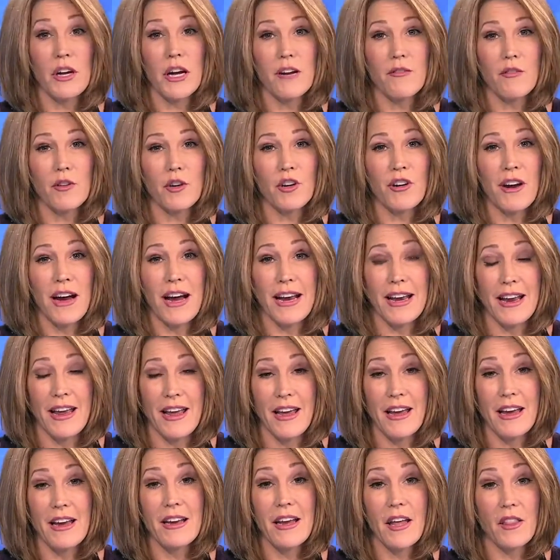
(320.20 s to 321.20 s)
governor and
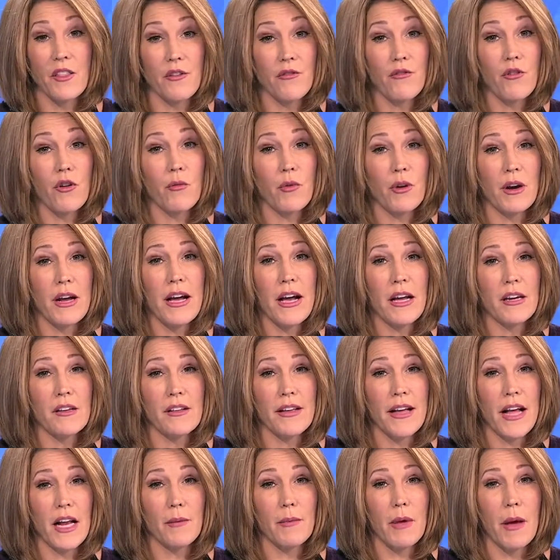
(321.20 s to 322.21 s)
aide and the former head of
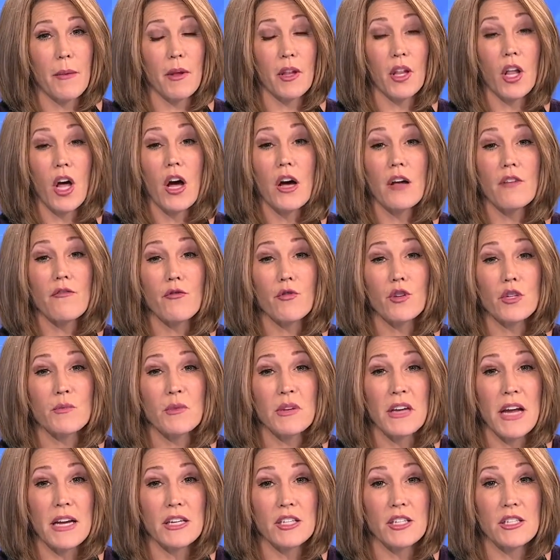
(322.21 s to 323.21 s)
the Alabama Law Enforcement
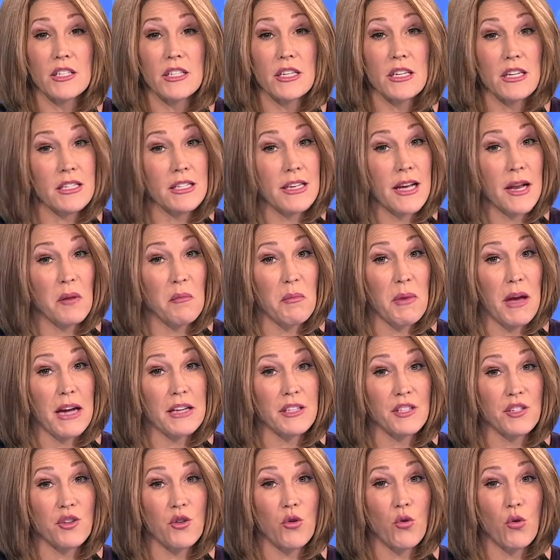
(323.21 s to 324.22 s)
Agency is heading back to